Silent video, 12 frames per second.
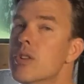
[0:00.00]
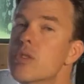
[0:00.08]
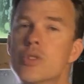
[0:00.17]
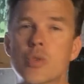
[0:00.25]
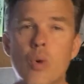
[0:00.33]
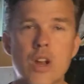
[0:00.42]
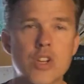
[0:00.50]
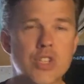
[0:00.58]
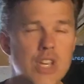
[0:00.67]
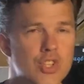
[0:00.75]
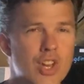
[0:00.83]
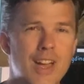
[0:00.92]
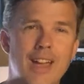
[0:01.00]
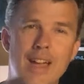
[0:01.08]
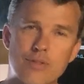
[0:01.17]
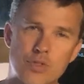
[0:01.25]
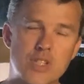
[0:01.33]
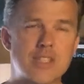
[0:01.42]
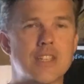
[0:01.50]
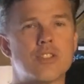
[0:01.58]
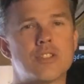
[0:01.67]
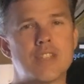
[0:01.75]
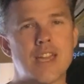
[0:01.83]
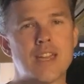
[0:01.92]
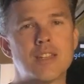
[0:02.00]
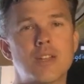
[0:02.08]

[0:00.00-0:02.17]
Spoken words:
or two water change every single day,